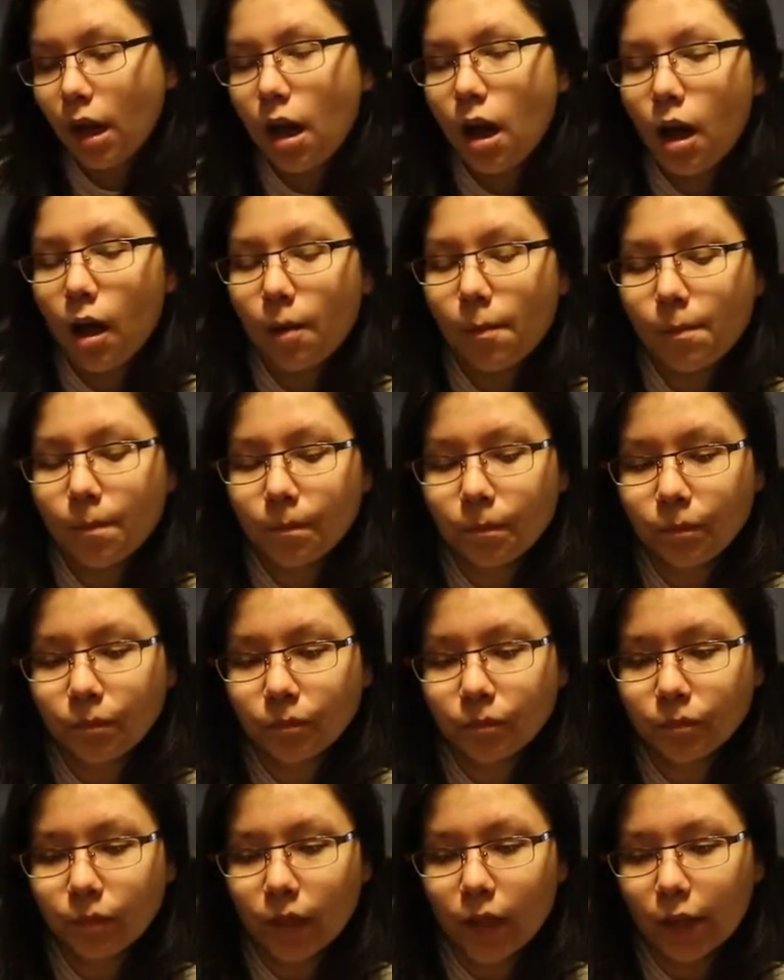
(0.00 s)

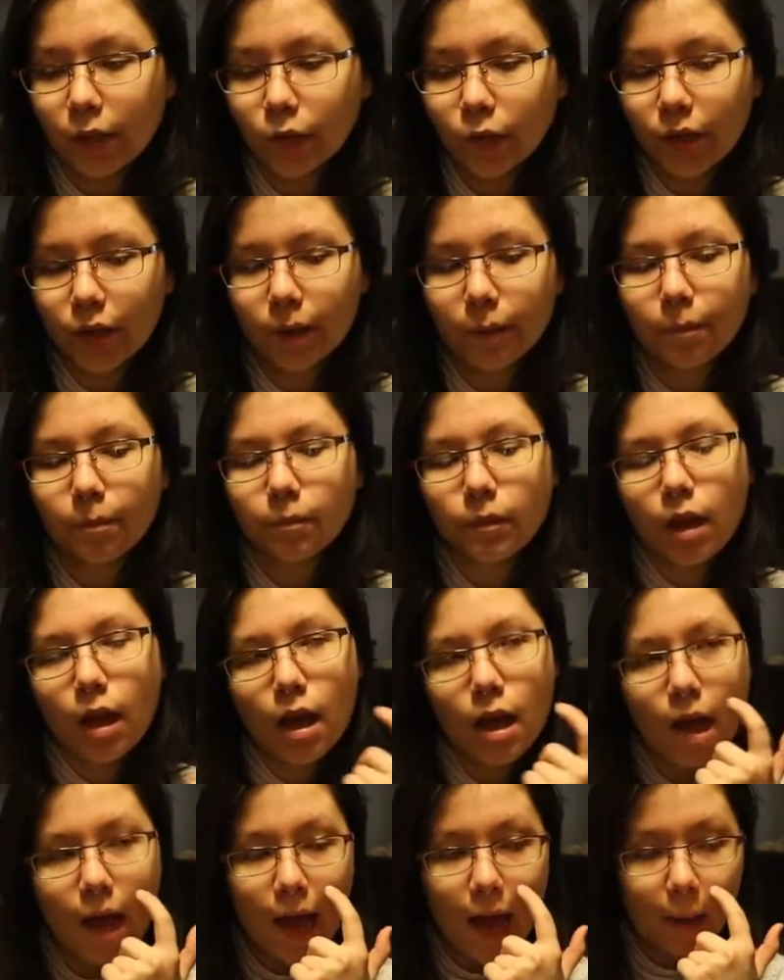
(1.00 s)
I don't get
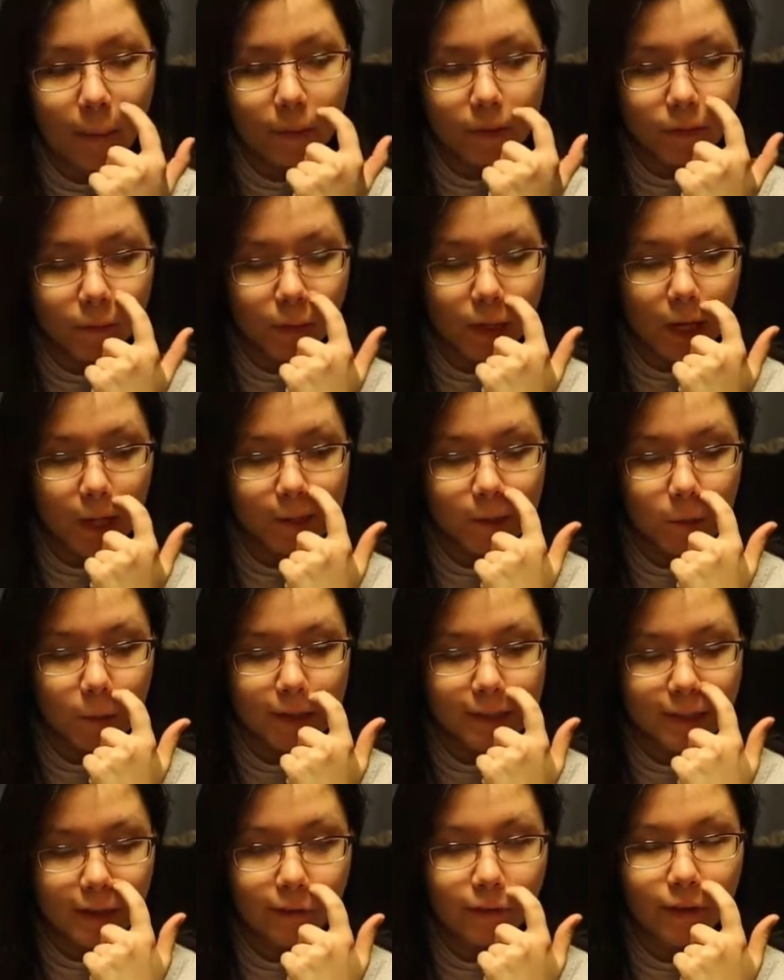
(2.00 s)
apples from Costco
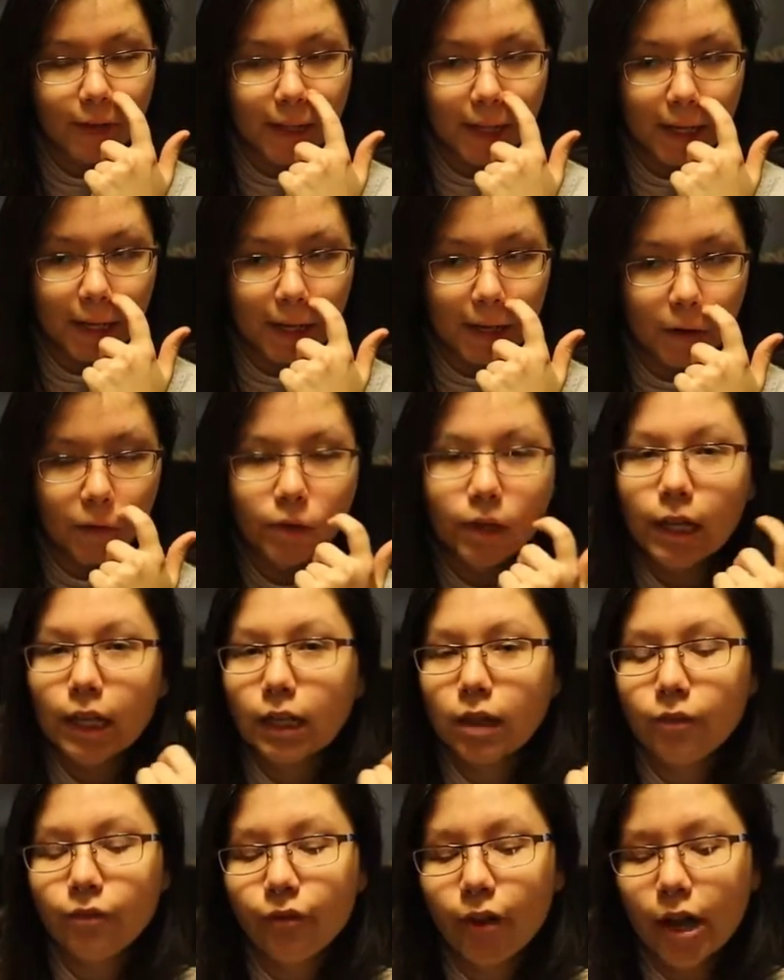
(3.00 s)
because I feel like I don't
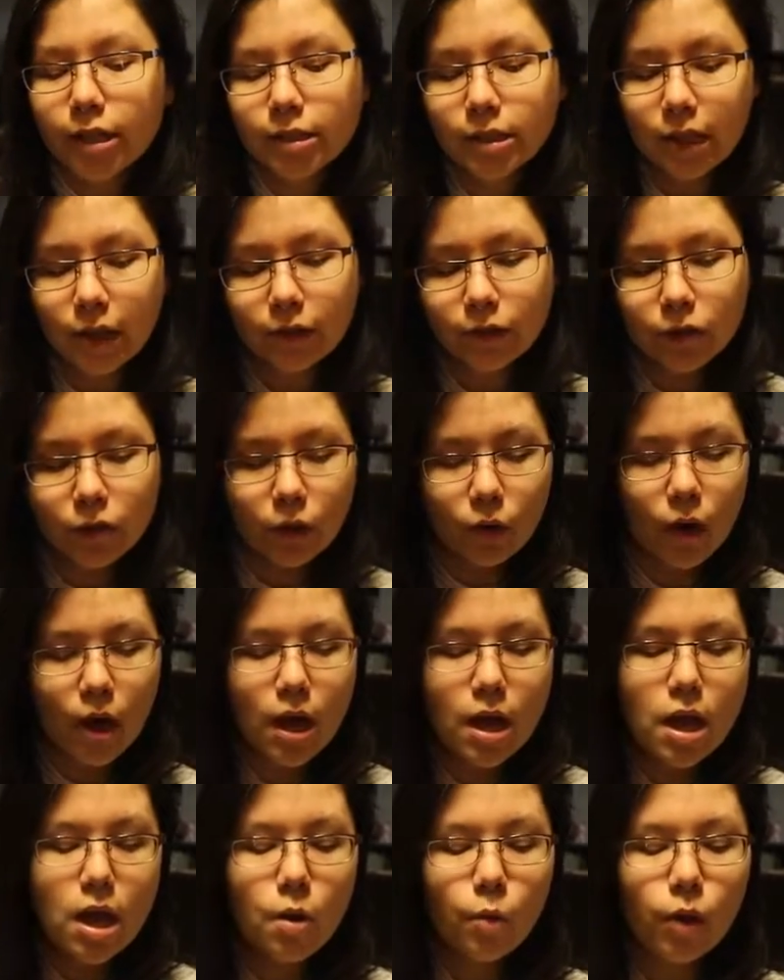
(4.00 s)
eat them fast enough, so
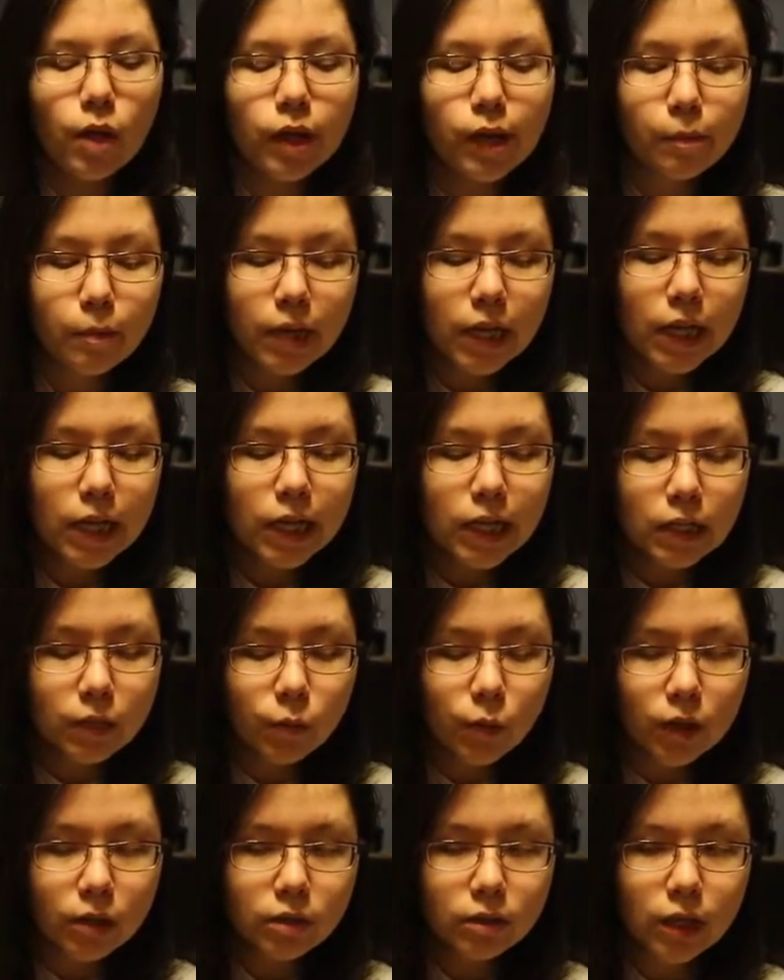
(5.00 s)
we ended up getting
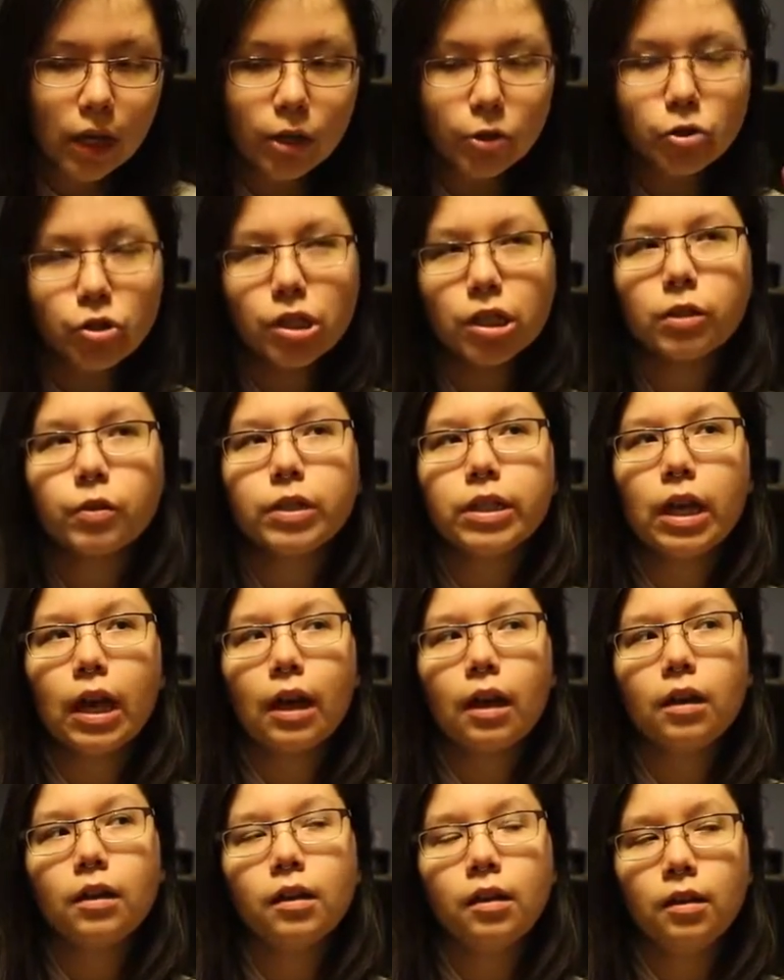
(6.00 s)
these ones. I usually would
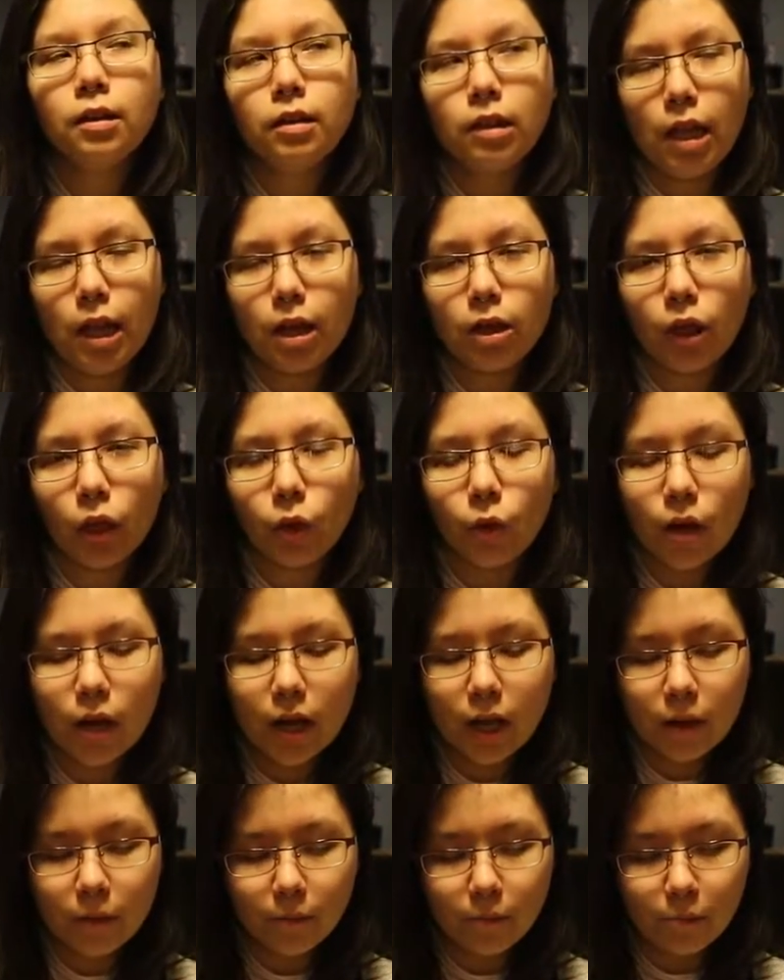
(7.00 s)
get like
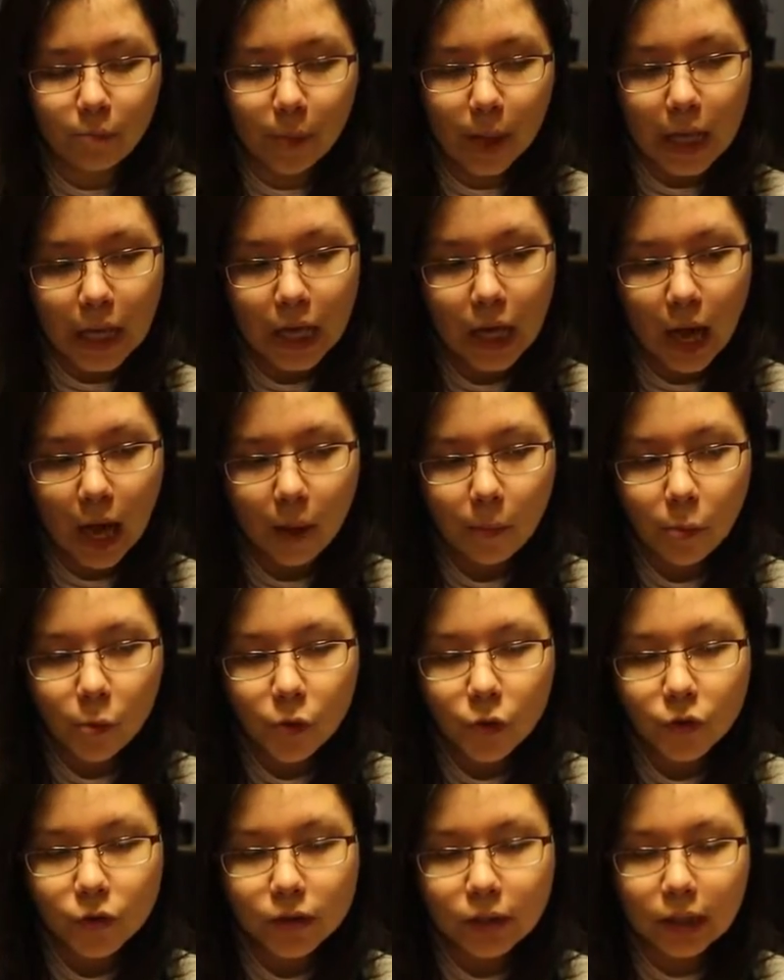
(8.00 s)
three big
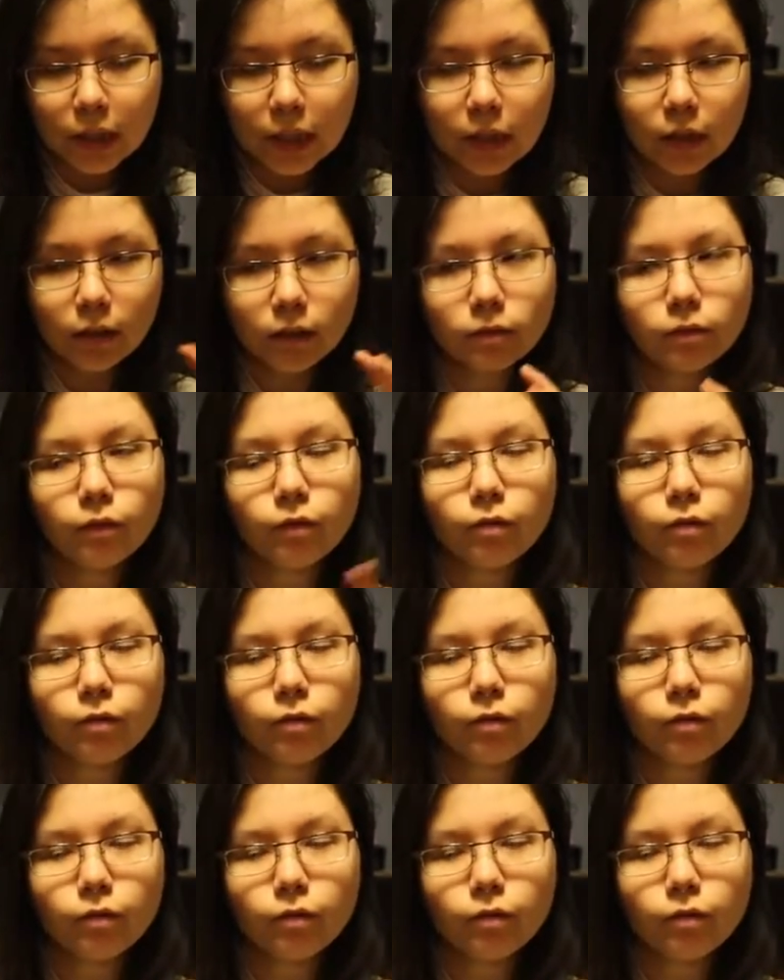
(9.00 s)
apples like